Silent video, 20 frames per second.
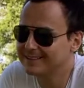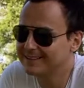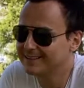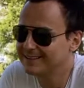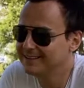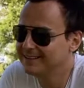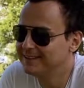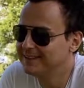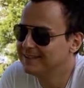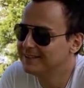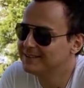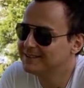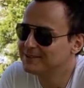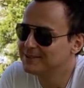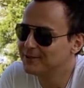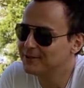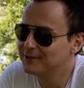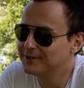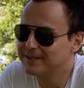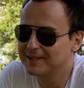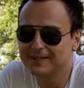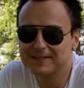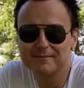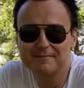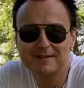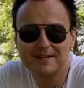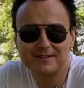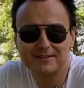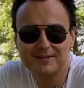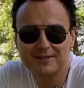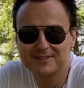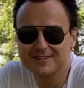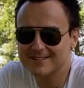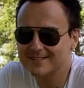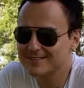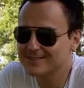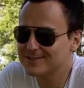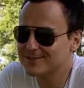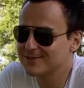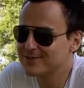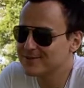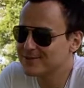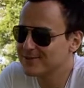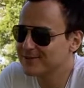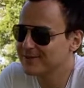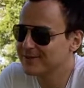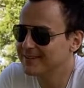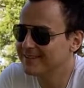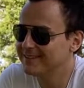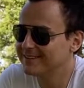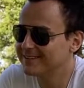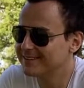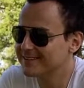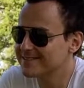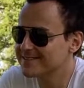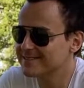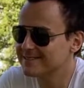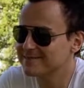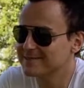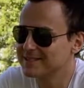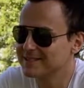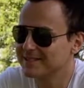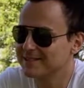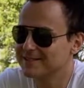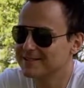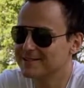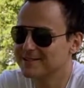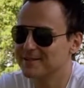Uh, don't cut my losses too soon either sometimes.